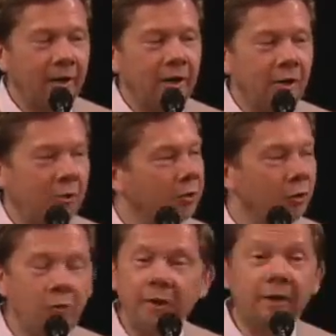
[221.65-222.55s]
you could
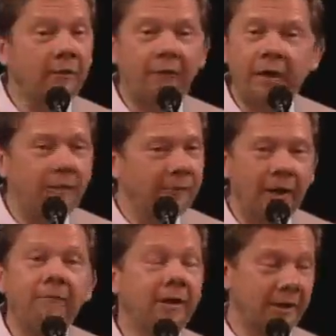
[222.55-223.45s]
only arrive
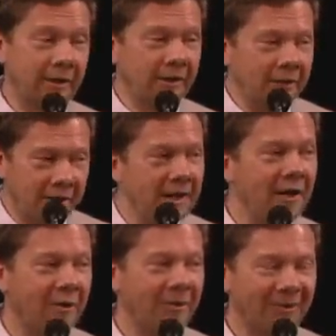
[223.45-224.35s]
ever in the
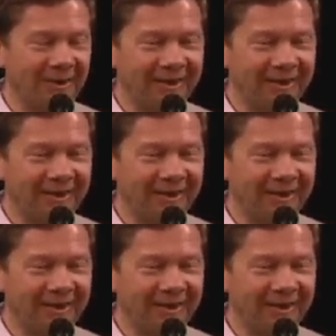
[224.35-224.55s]
now.